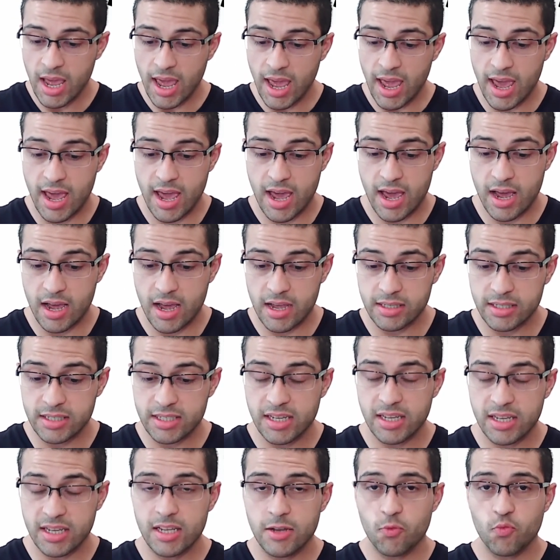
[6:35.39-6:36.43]
and
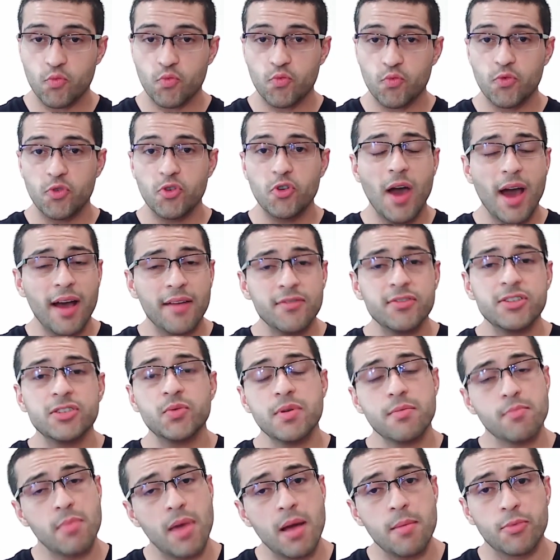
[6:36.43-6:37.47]
you have to
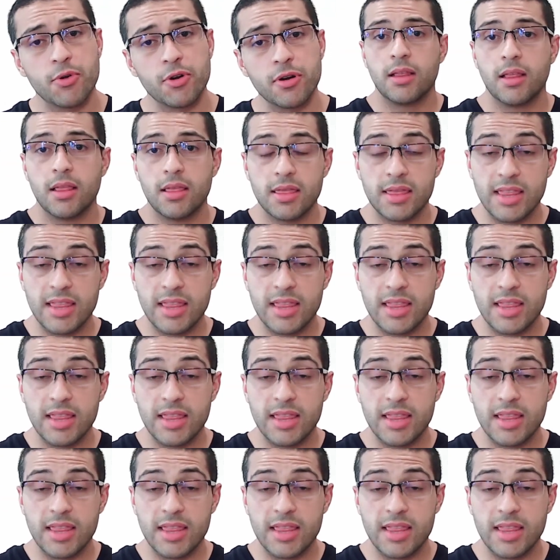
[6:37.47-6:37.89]
remember,